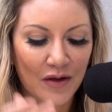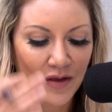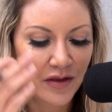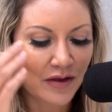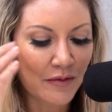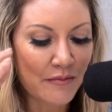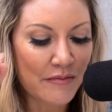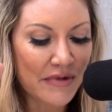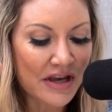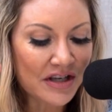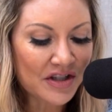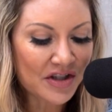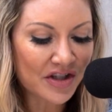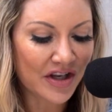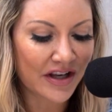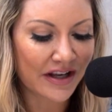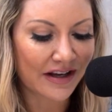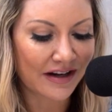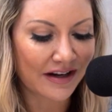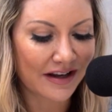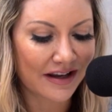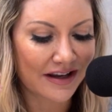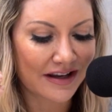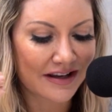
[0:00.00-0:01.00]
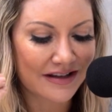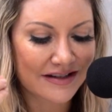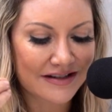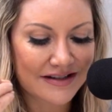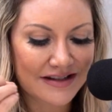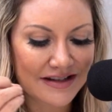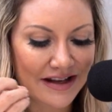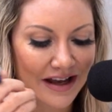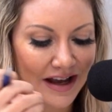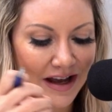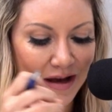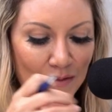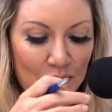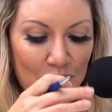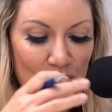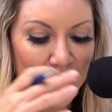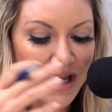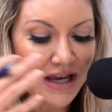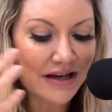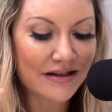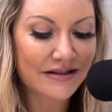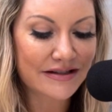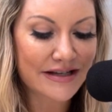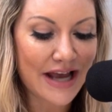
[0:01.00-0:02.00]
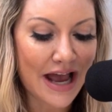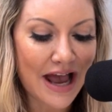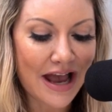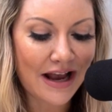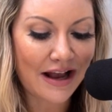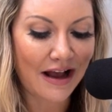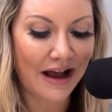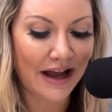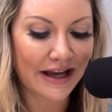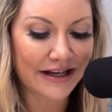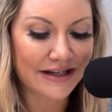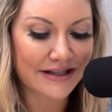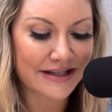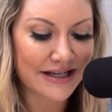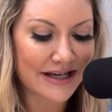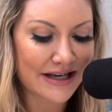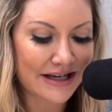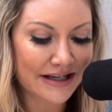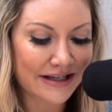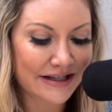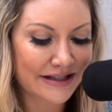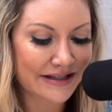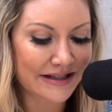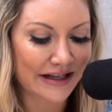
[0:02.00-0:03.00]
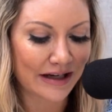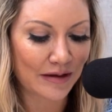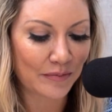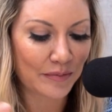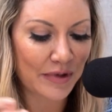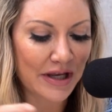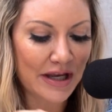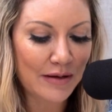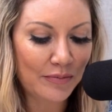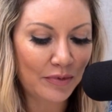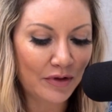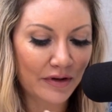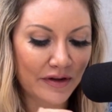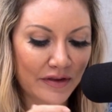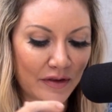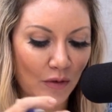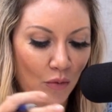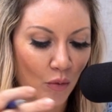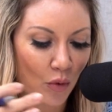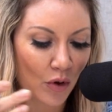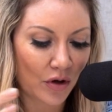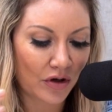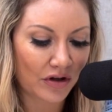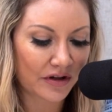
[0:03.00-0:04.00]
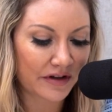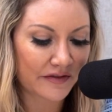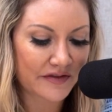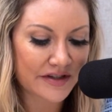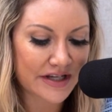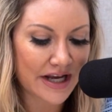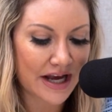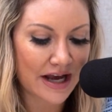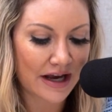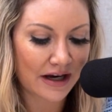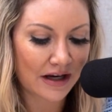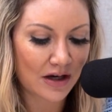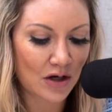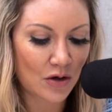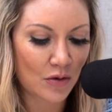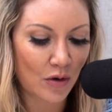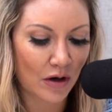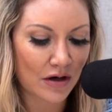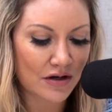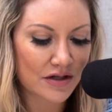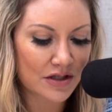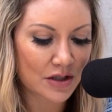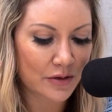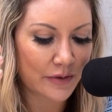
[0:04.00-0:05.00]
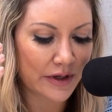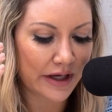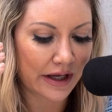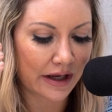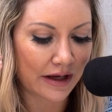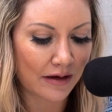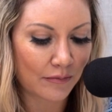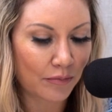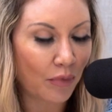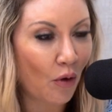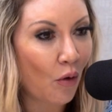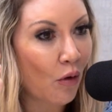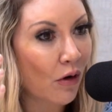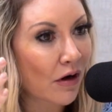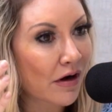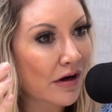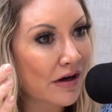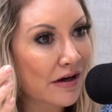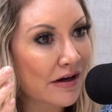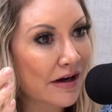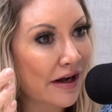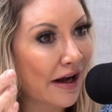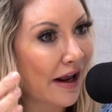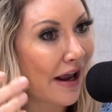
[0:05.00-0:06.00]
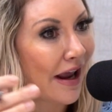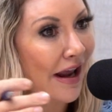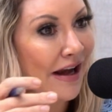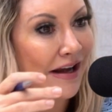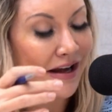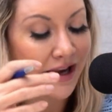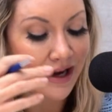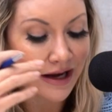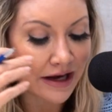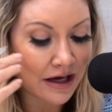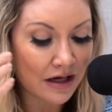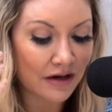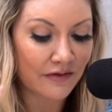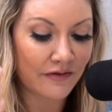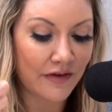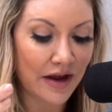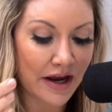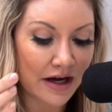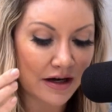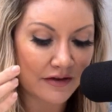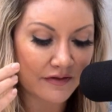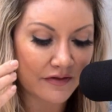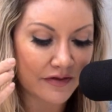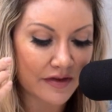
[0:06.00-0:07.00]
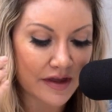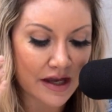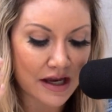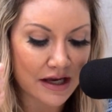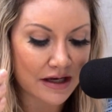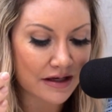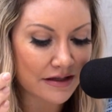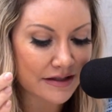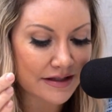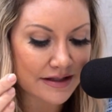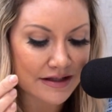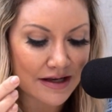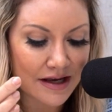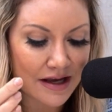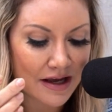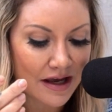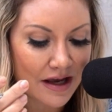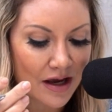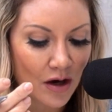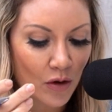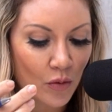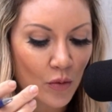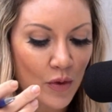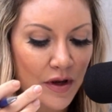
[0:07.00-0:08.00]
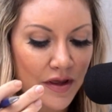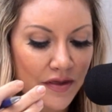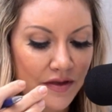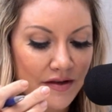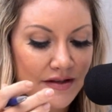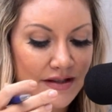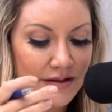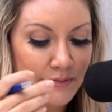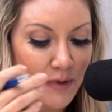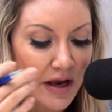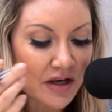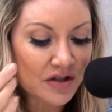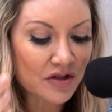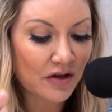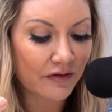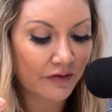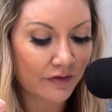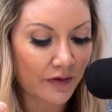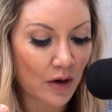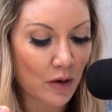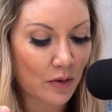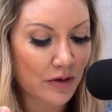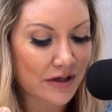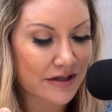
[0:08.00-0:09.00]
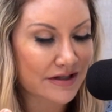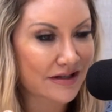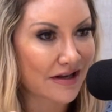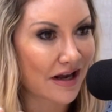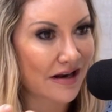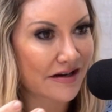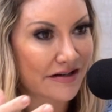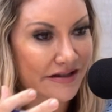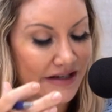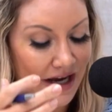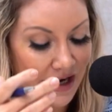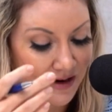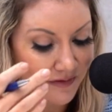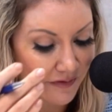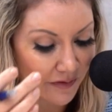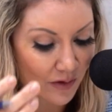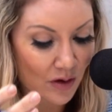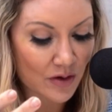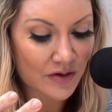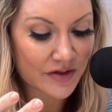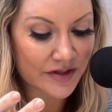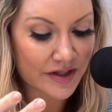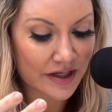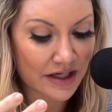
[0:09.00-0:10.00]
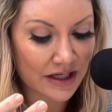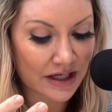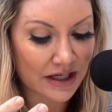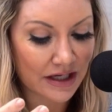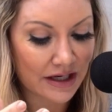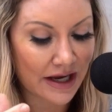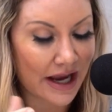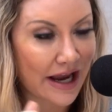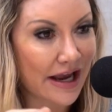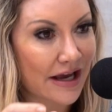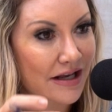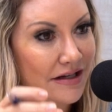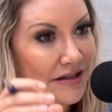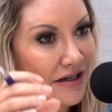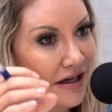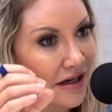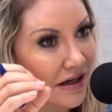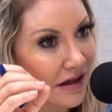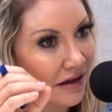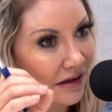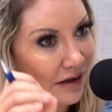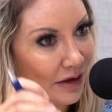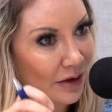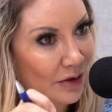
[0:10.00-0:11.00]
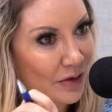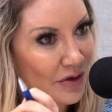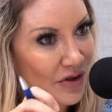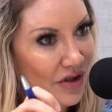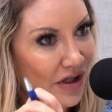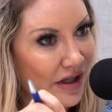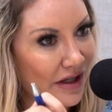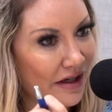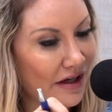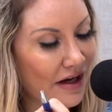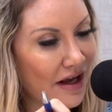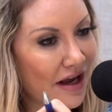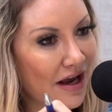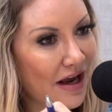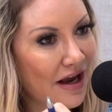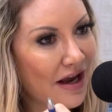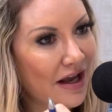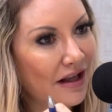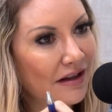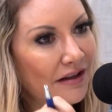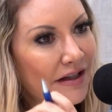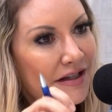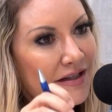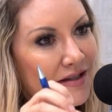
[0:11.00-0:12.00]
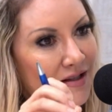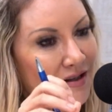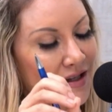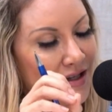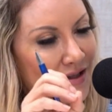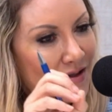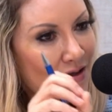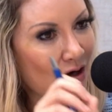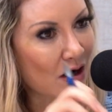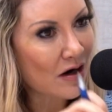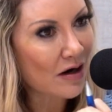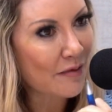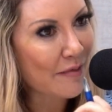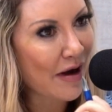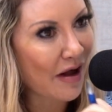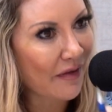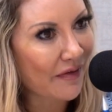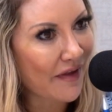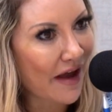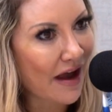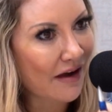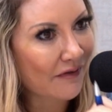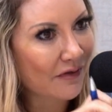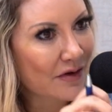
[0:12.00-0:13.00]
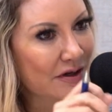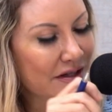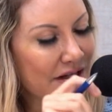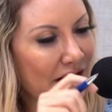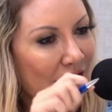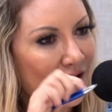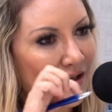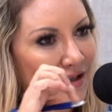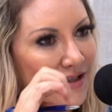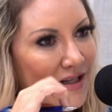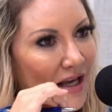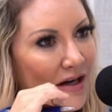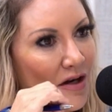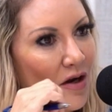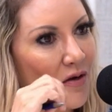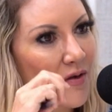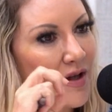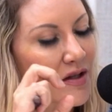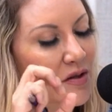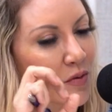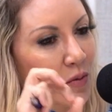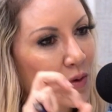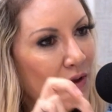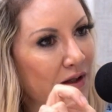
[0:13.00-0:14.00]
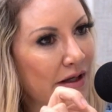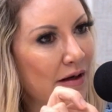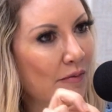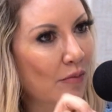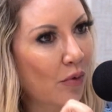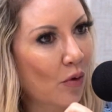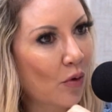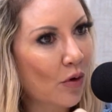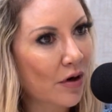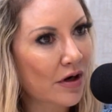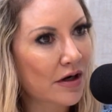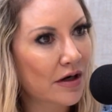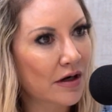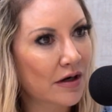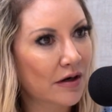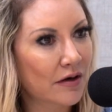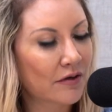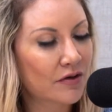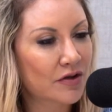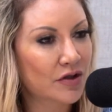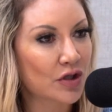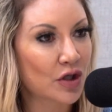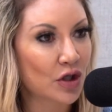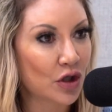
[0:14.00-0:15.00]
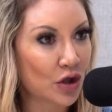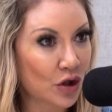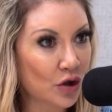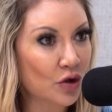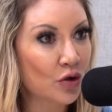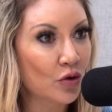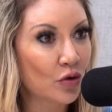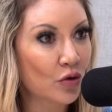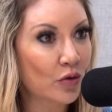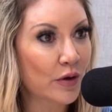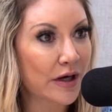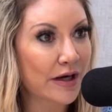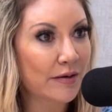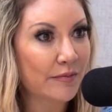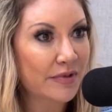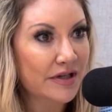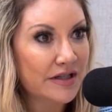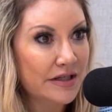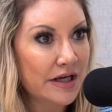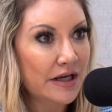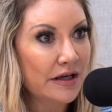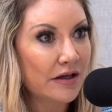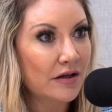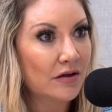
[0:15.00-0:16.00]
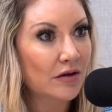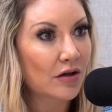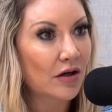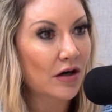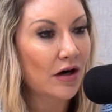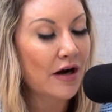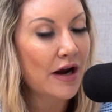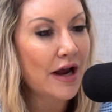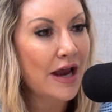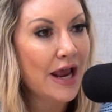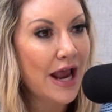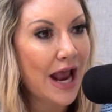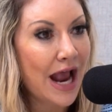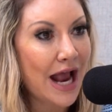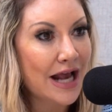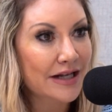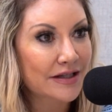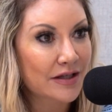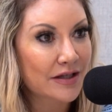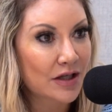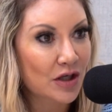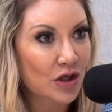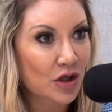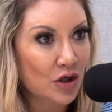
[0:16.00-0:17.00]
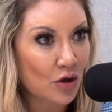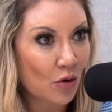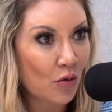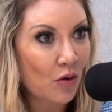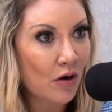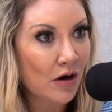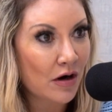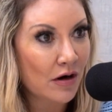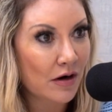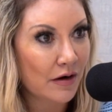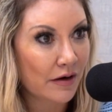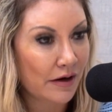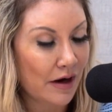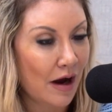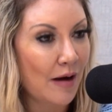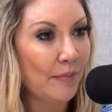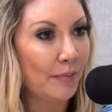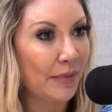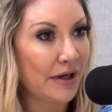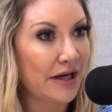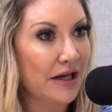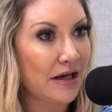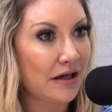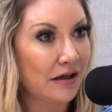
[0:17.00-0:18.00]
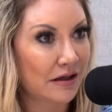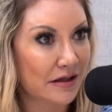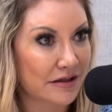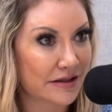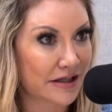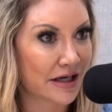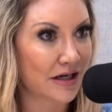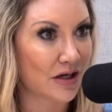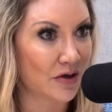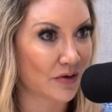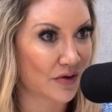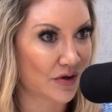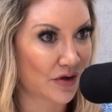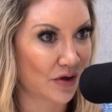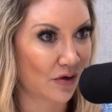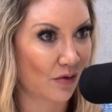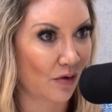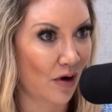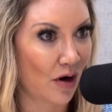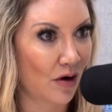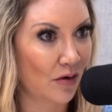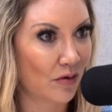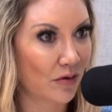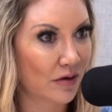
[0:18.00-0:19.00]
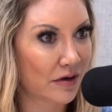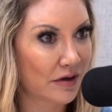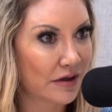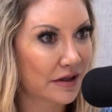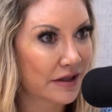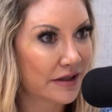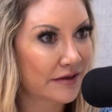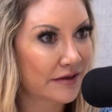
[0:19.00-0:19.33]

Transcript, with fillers: The mission is uh, big tech ideas and people in the world of tech who are doing important and innovative things with a special focus on diversity and inclusion. Let's let's talk about that for a second because I know that's really important to you in particular as your company continues to grow.